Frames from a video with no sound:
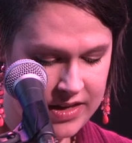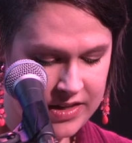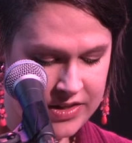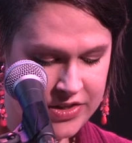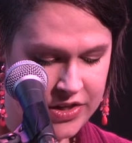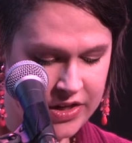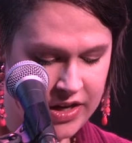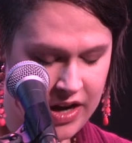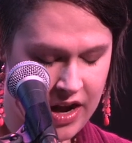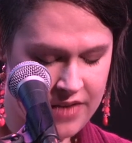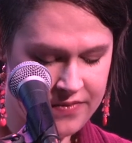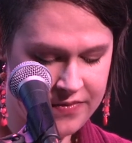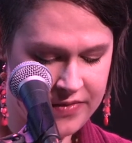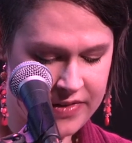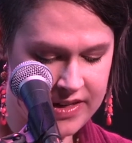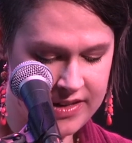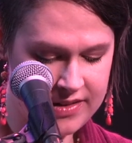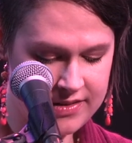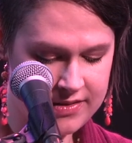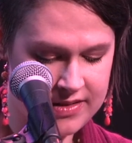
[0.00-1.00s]
as she
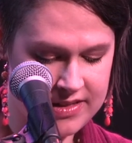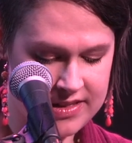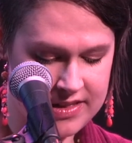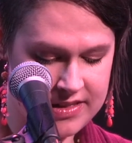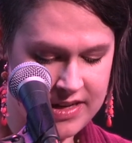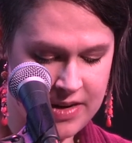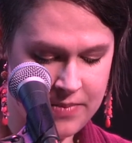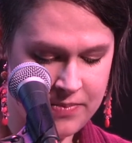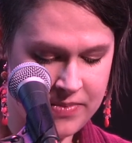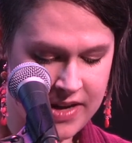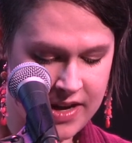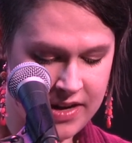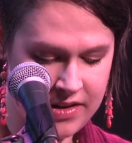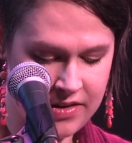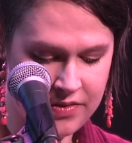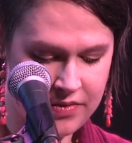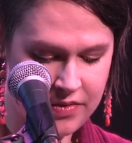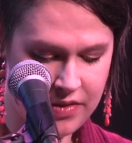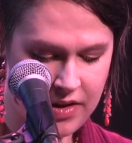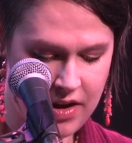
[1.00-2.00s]
confidently stepped out
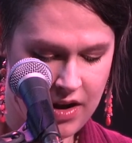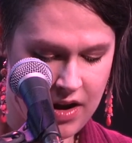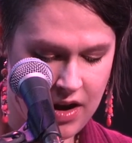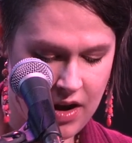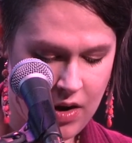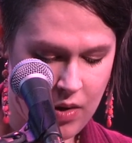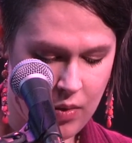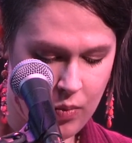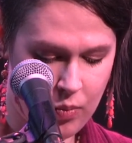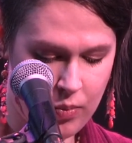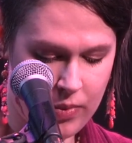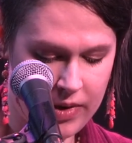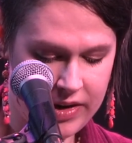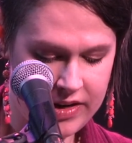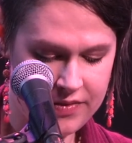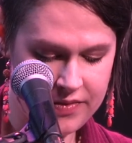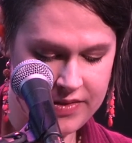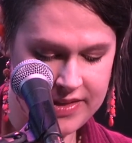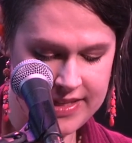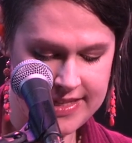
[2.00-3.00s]
of one
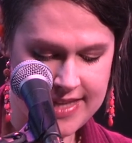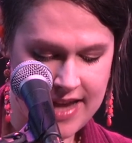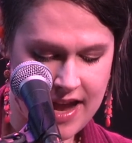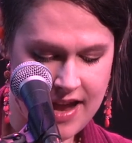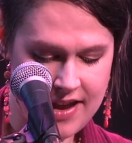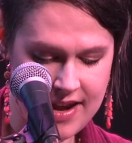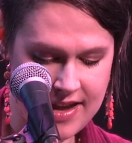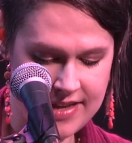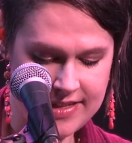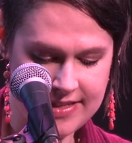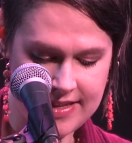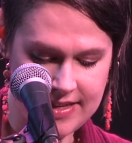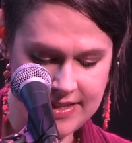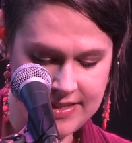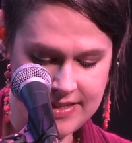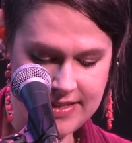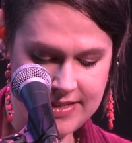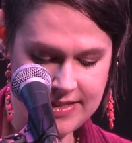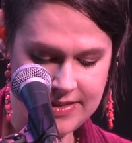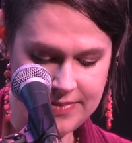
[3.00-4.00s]
of the side
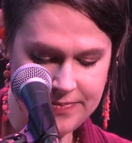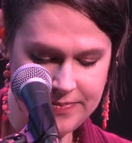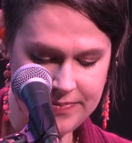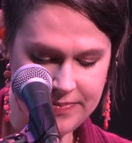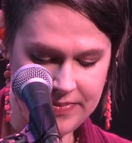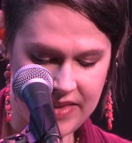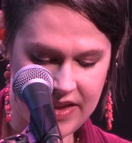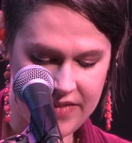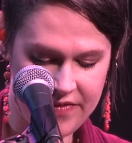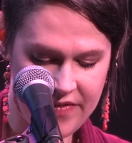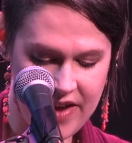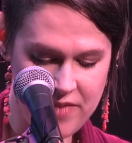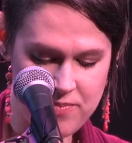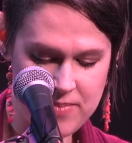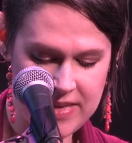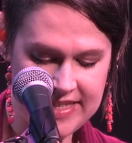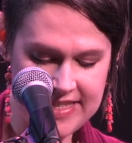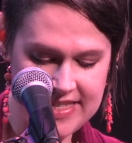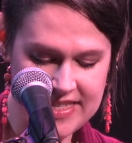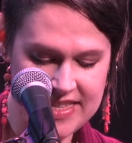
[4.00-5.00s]
exits. 5
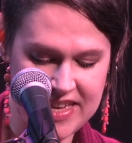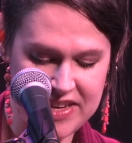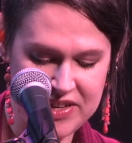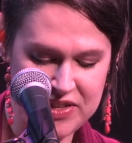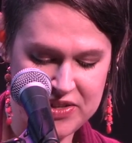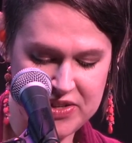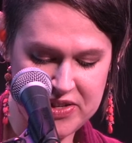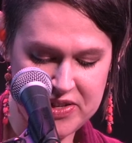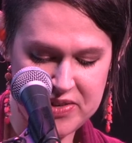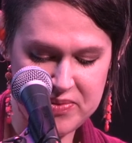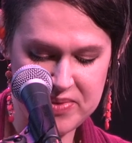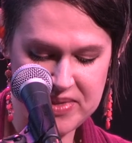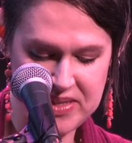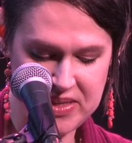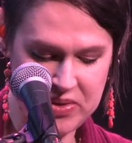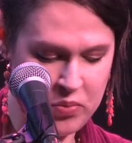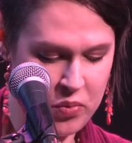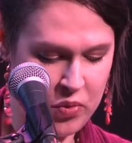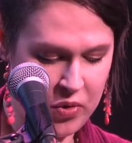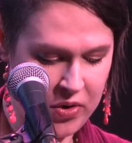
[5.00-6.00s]
minutes later, she was
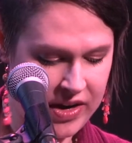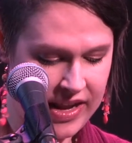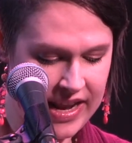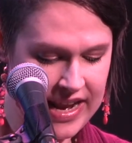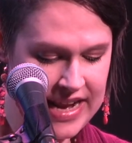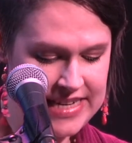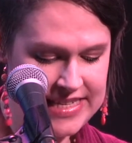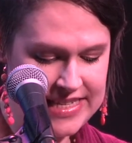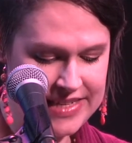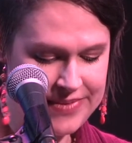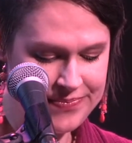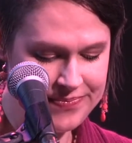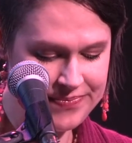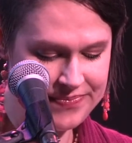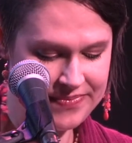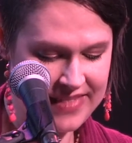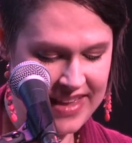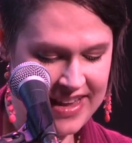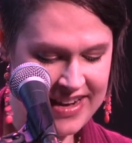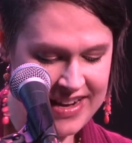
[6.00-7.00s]
in Ward 8,
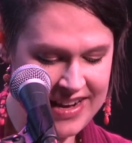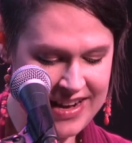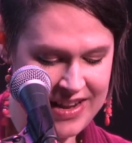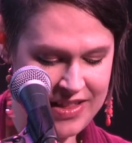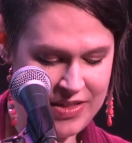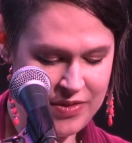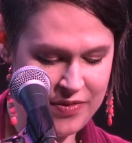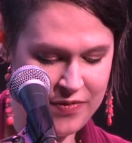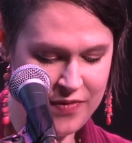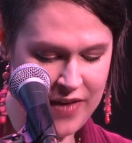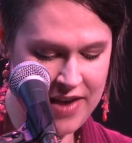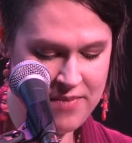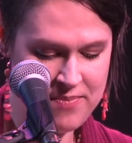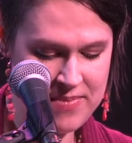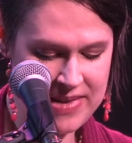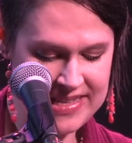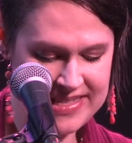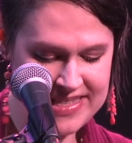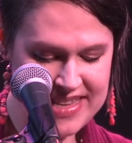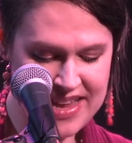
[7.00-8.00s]
and another 5
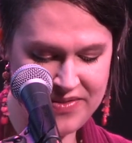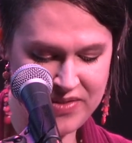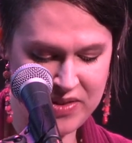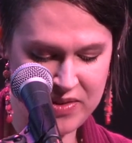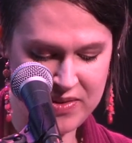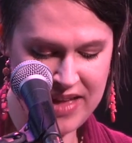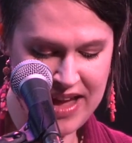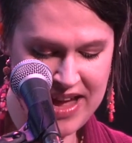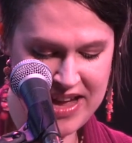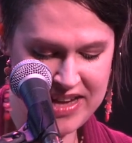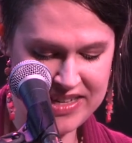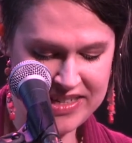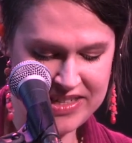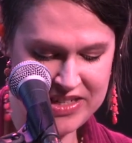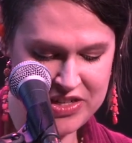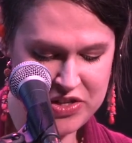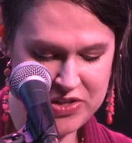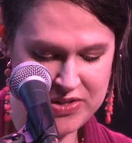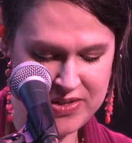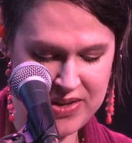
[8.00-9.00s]
minutes after that,
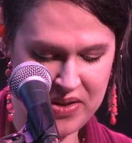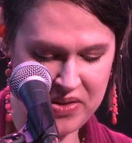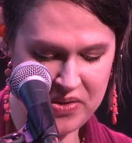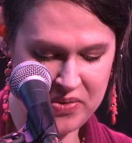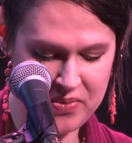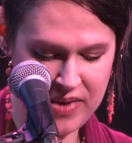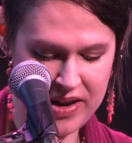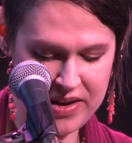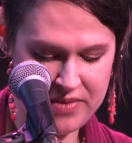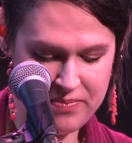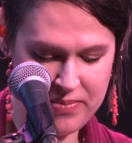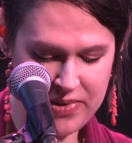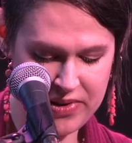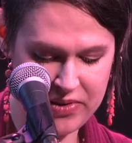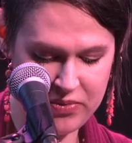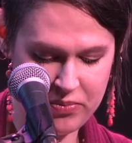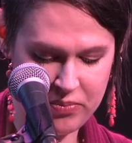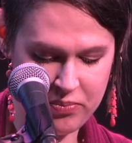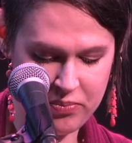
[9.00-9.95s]
she saw the red